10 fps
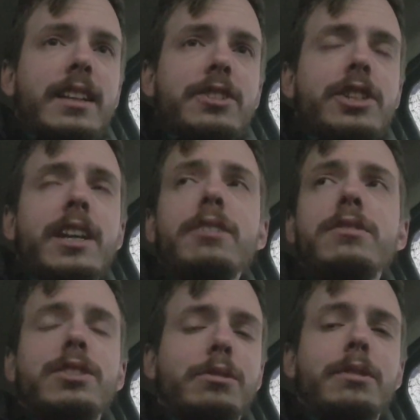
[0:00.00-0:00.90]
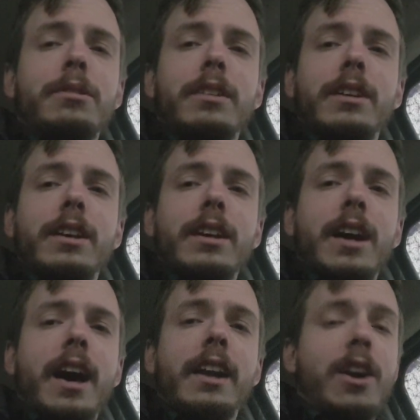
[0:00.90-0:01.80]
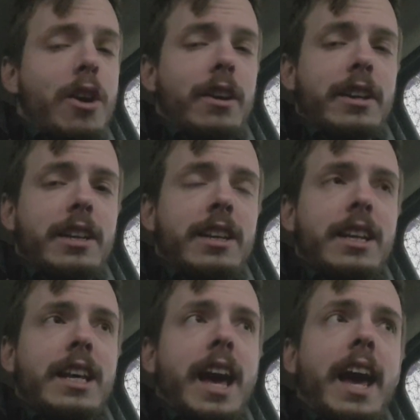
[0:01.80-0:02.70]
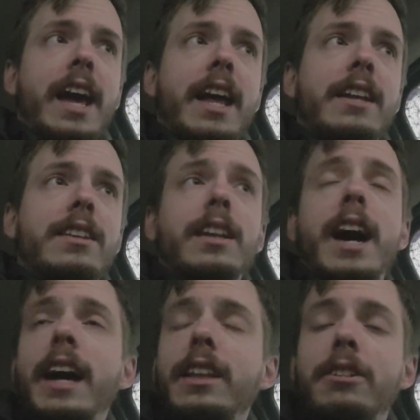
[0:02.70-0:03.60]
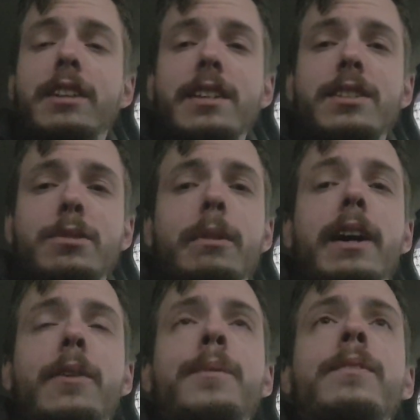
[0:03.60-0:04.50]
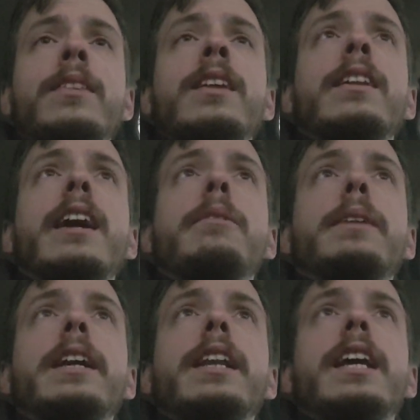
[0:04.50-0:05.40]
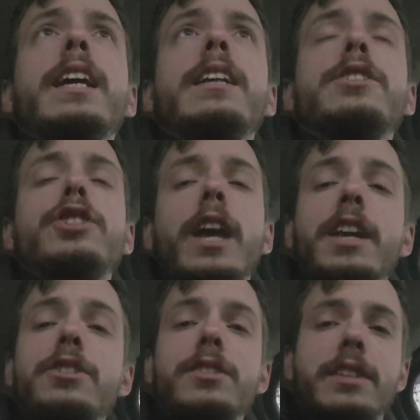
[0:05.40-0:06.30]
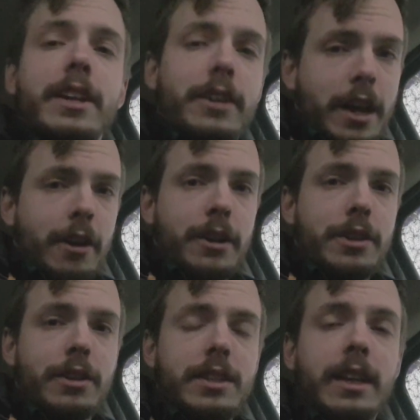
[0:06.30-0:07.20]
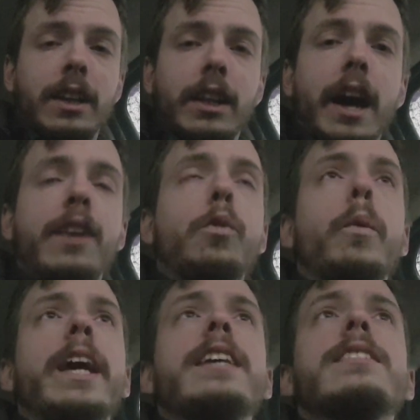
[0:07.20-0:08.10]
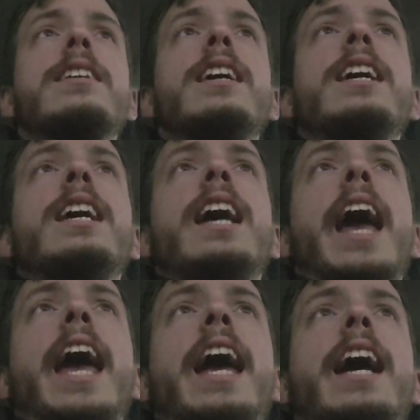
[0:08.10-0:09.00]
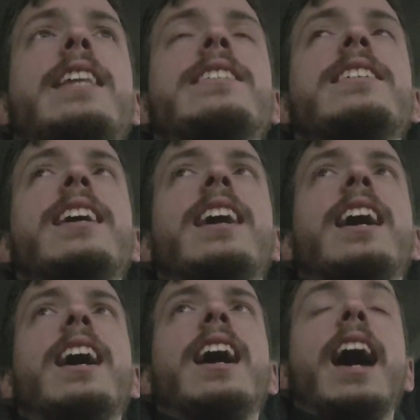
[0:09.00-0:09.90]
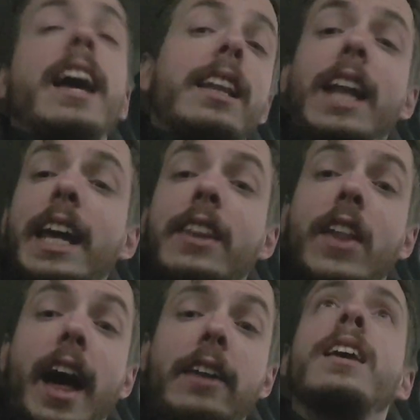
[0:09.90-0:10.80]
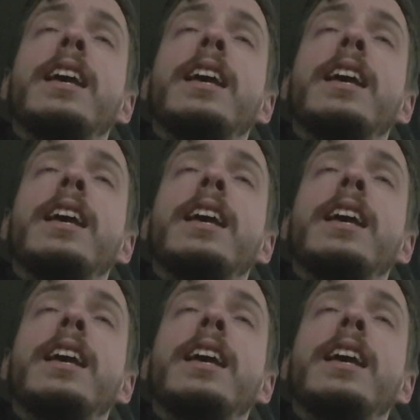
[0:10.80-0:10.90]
She goes through an arc, and Kylo does as well, that really changes their characters in a lot of ways. And I like that.